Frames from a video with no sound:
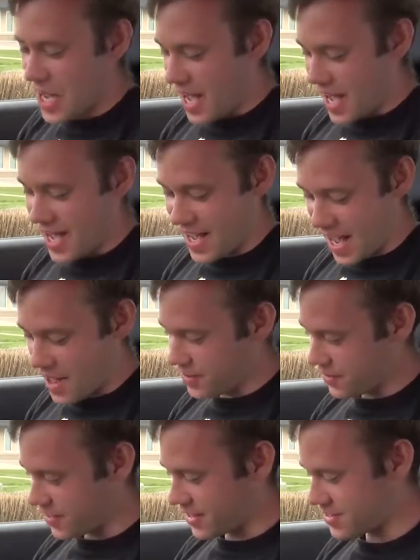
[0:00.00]

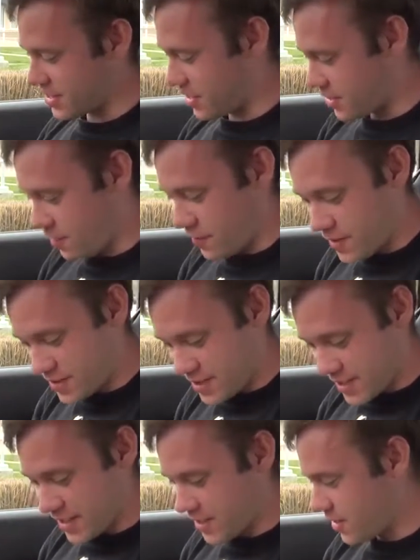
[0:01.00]
Other things to note, the first
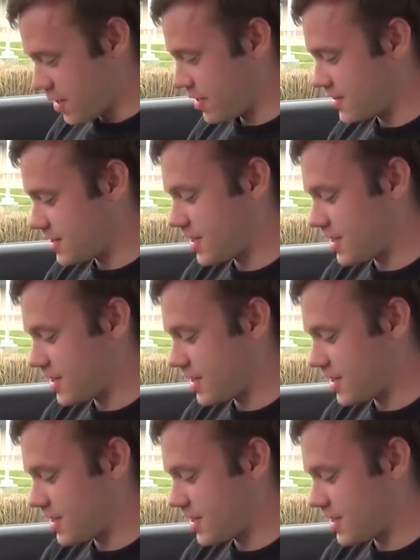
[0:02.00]
thing you notice,